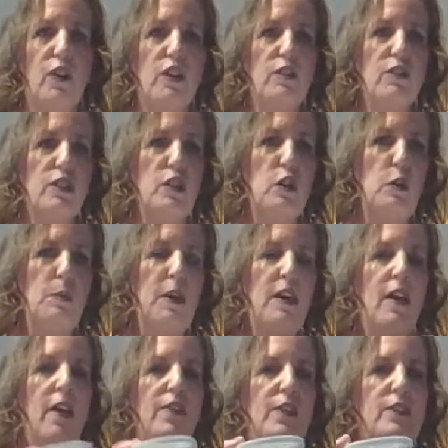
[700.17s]
YouTube,
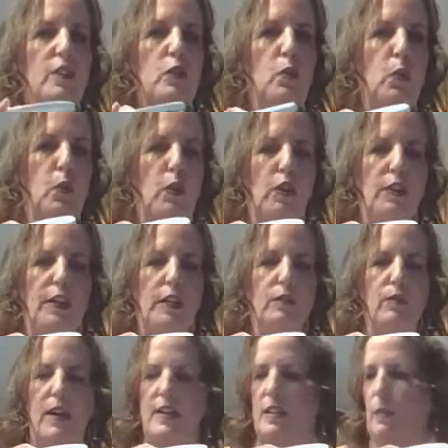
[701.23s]
this is really
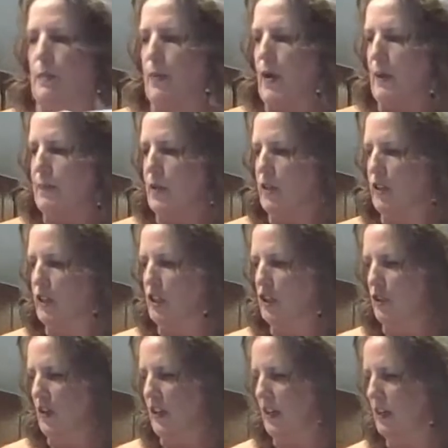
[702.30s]
great to prep your
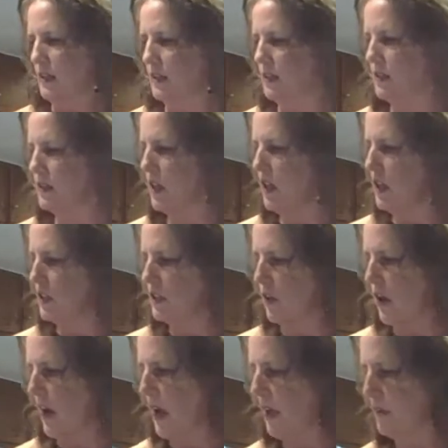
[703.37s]
ingredients.
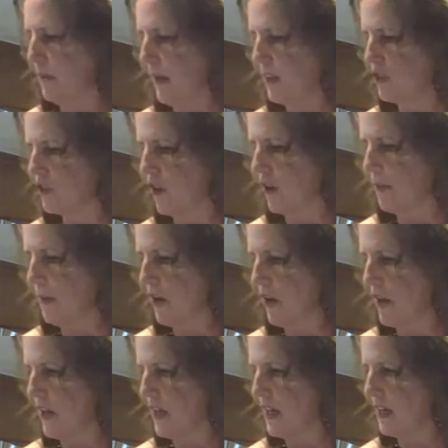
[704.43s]
So I had my
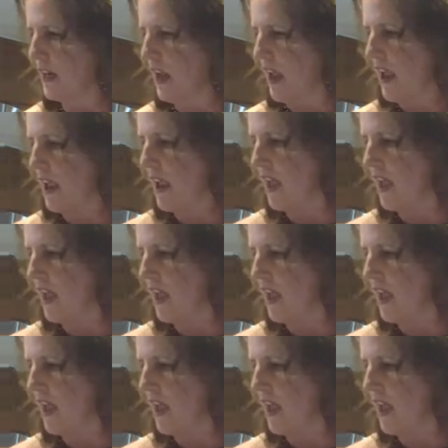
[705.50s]
strawberry